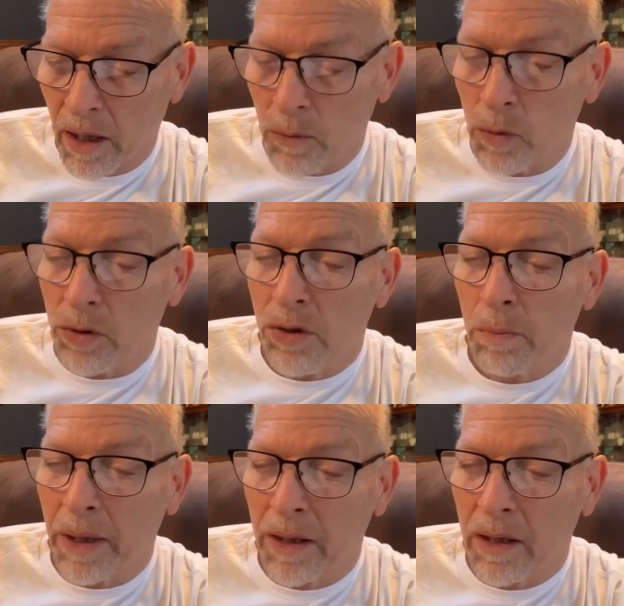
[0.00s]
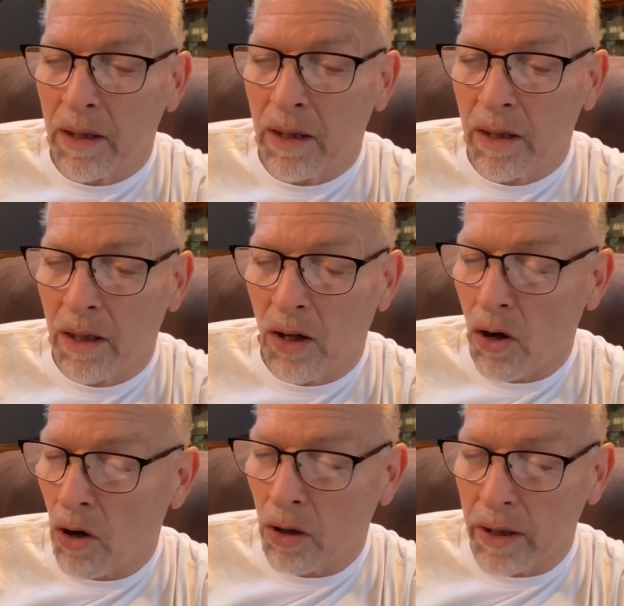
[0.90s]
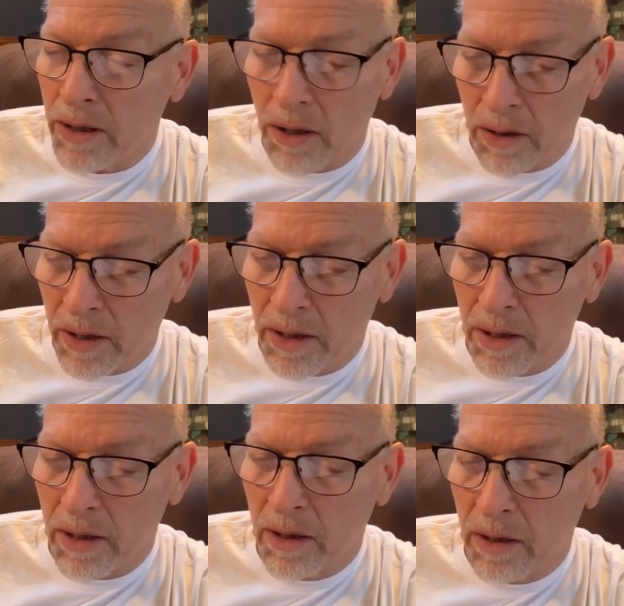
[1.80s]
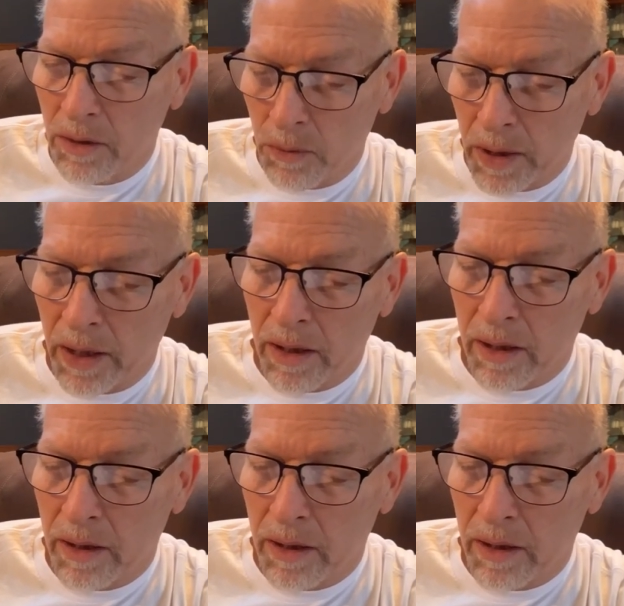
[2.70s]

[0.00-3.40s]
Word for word: and will spend all eternity with.